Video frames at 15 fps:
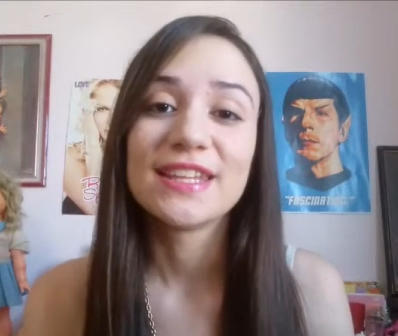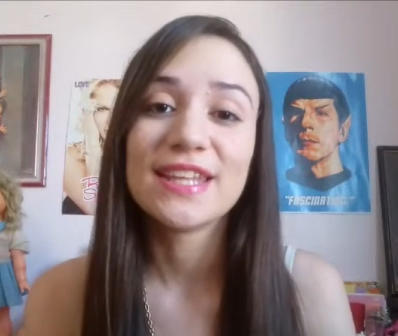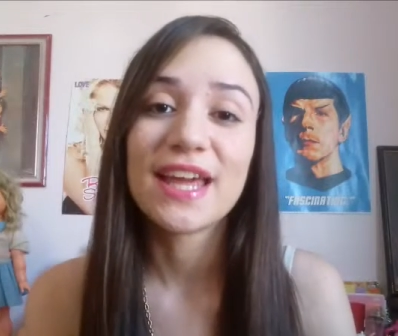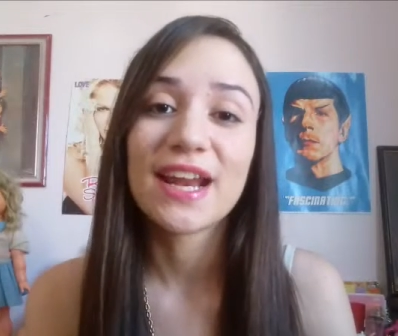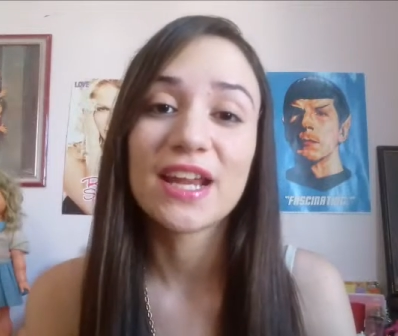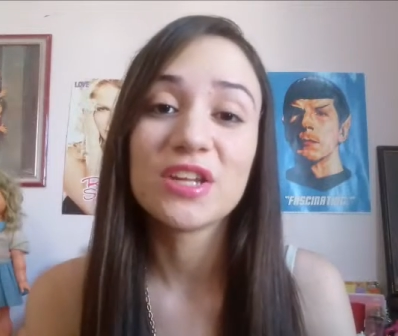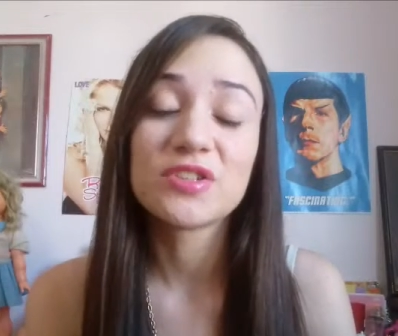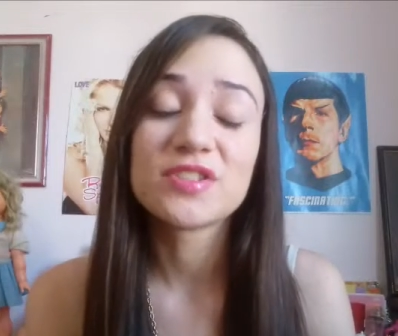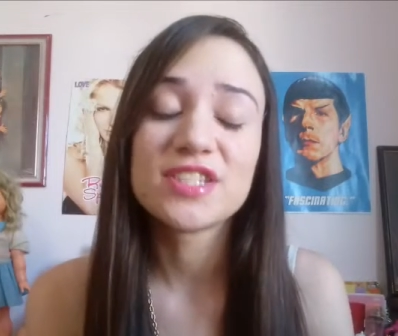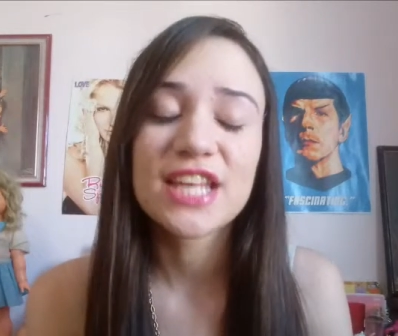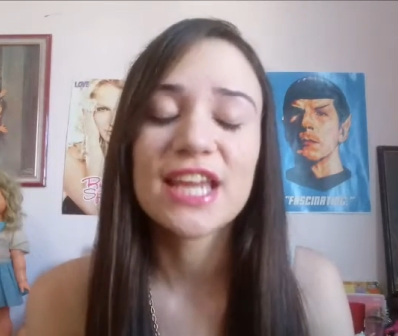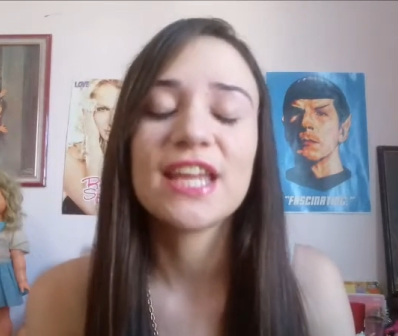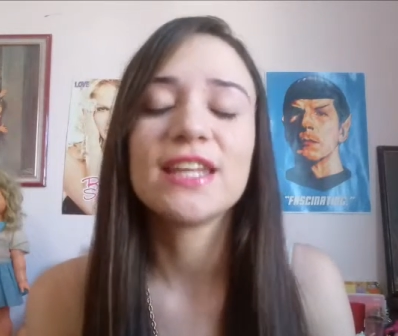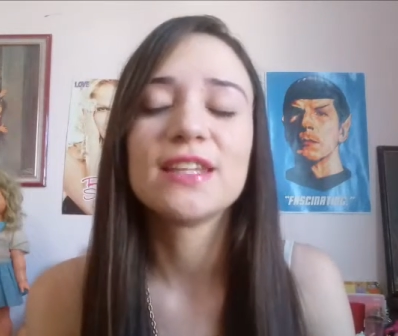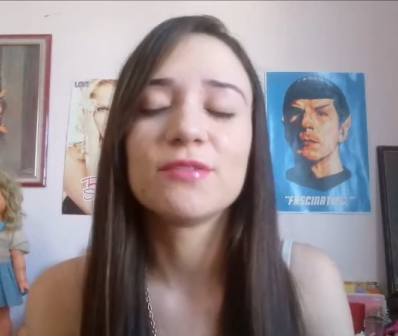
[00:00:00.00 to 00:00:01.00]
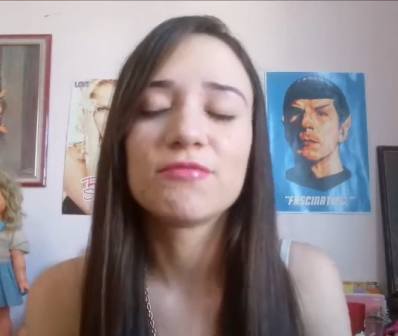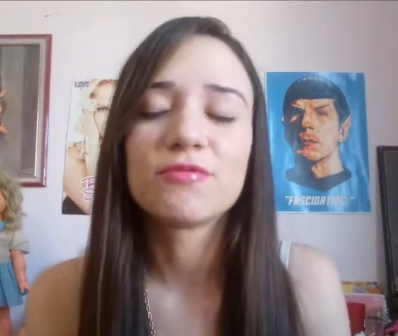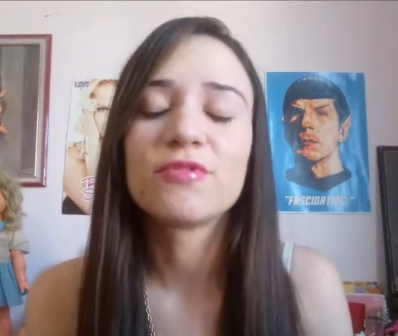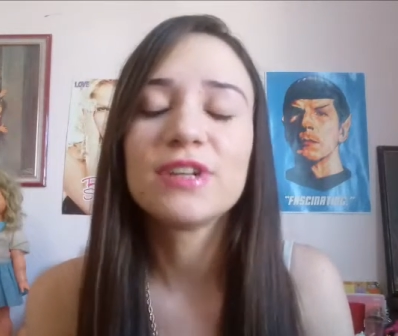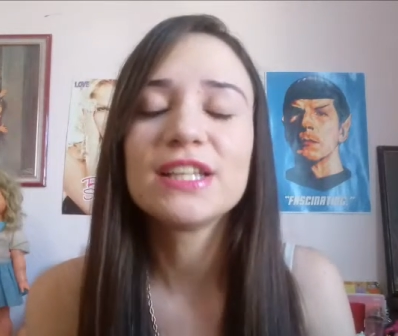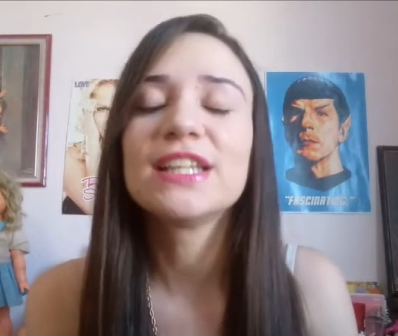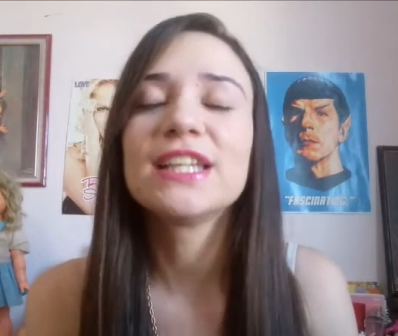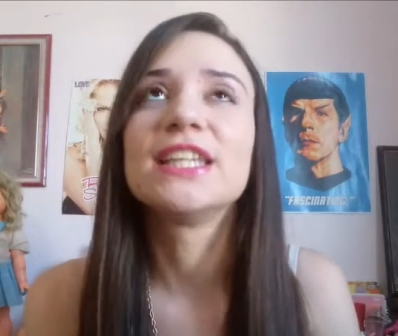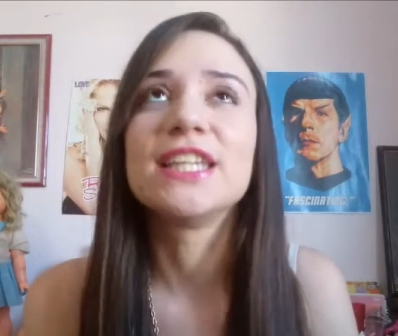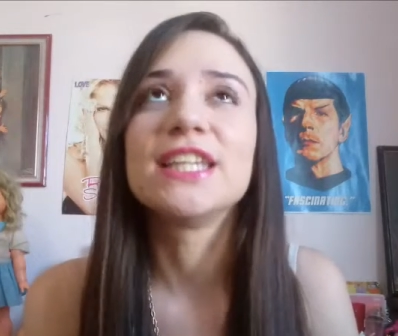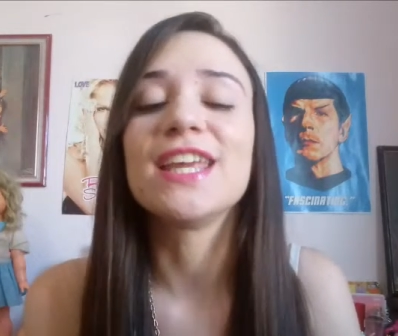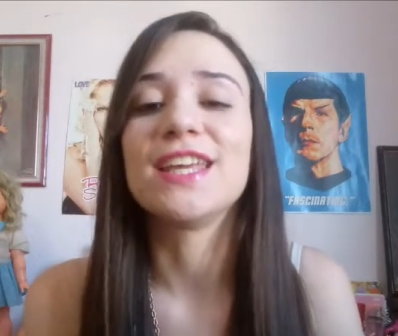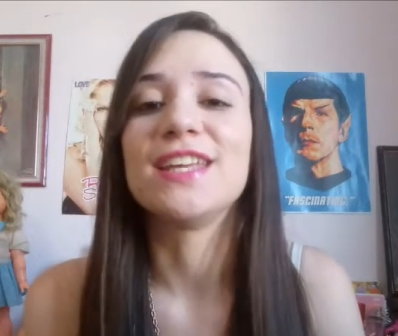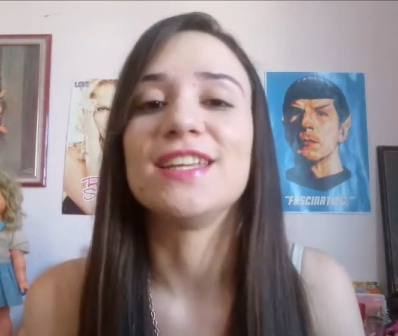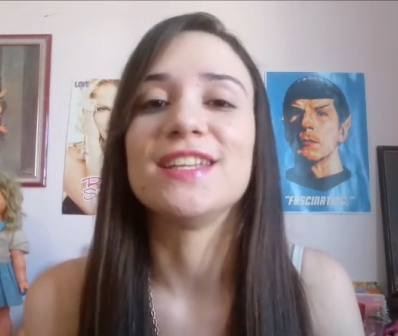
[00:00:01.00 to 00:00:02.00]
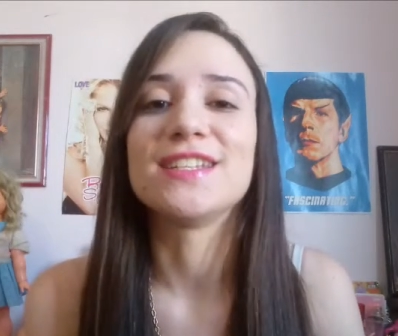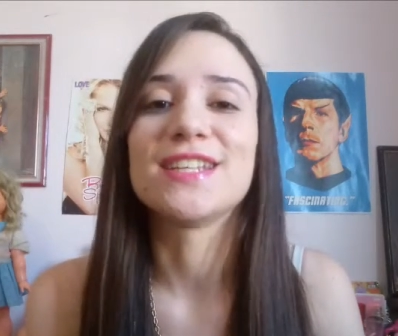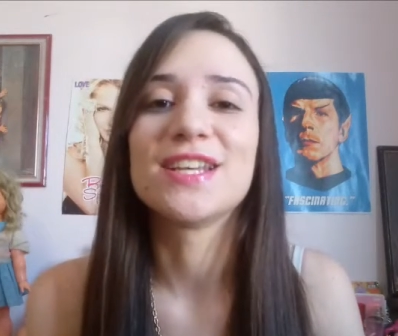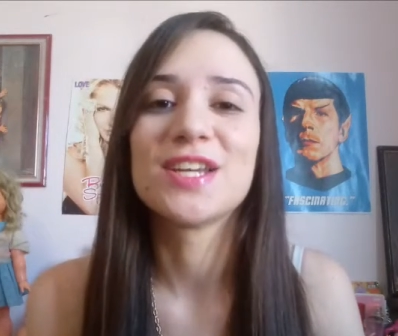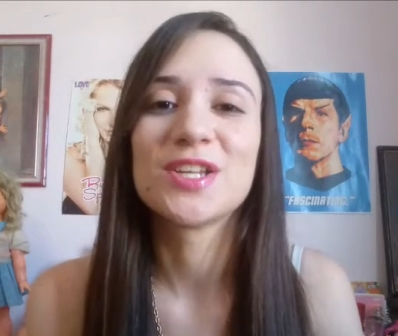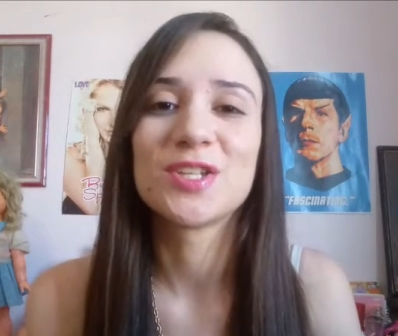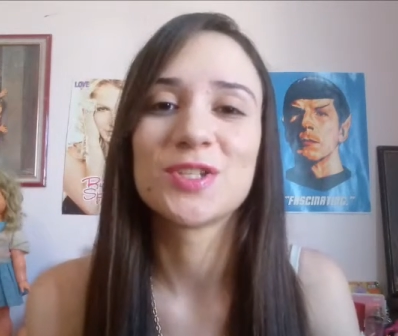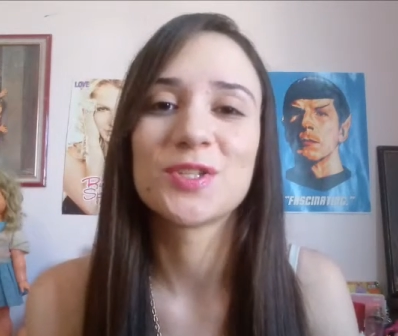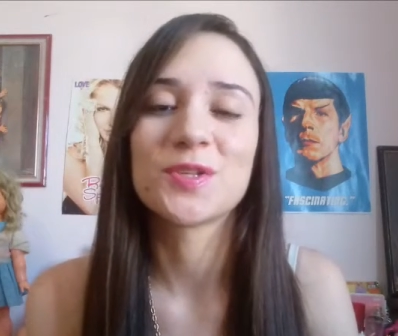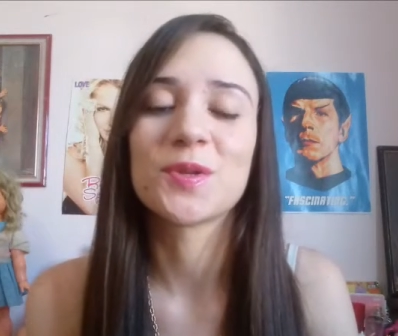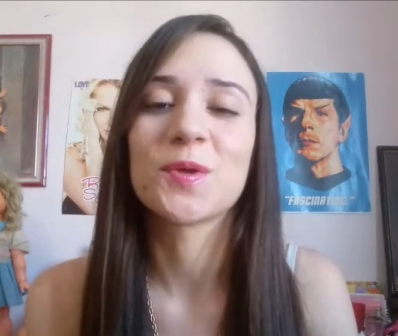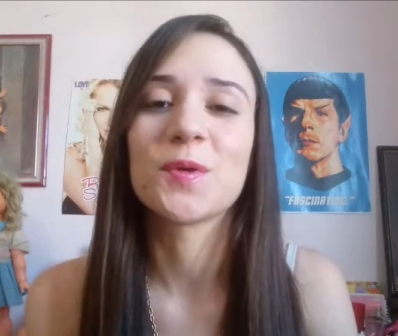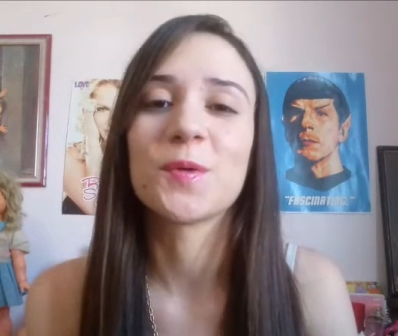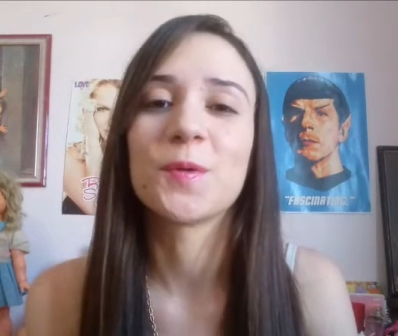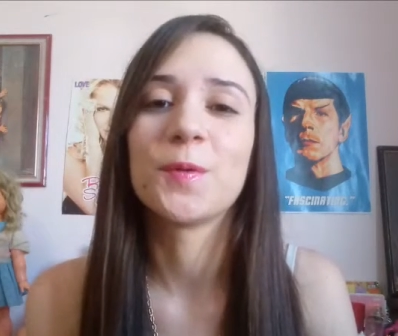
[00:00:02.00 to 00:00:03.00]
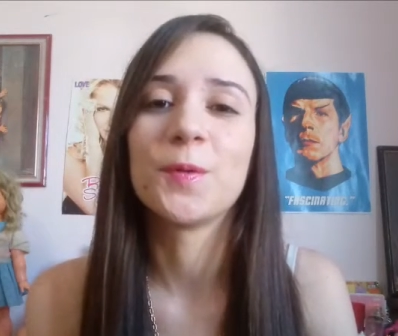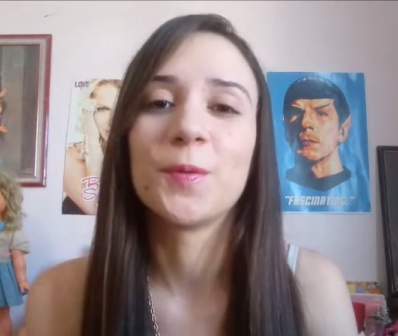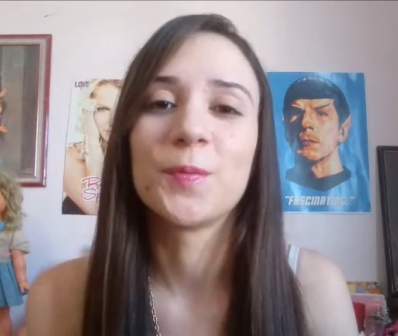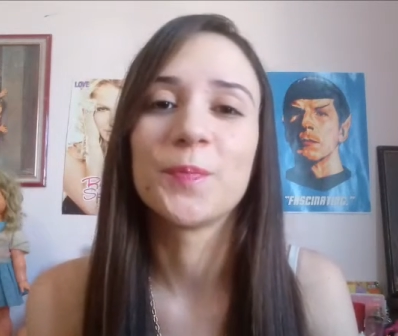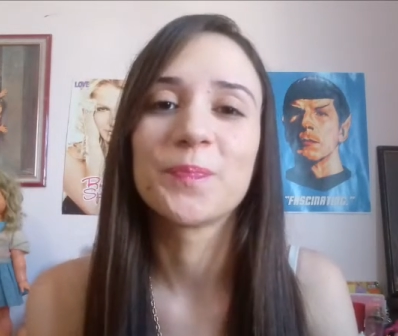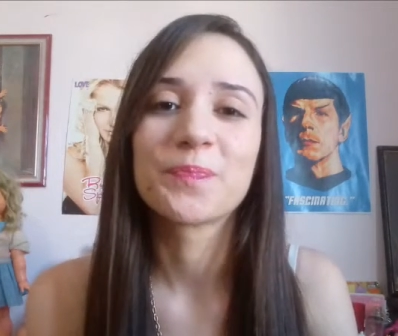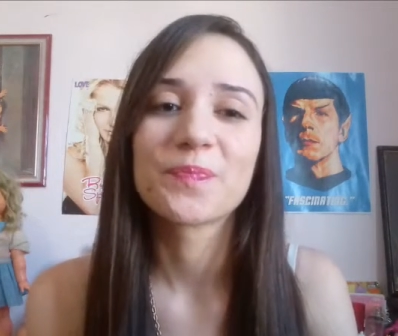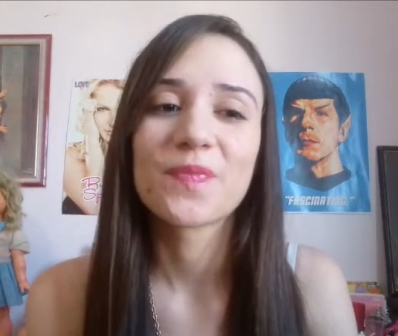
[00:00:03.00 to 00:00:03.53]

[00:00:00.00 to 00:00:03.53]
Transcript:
Speaker 1: that I did really need to,